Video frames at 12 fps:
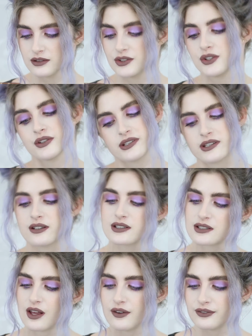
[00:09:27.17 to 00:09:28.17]
Do you see
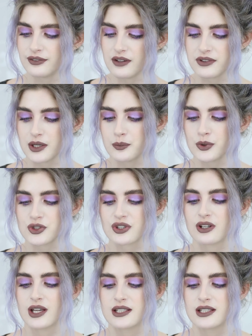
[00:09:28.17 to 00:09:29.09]
yourself living in Portugal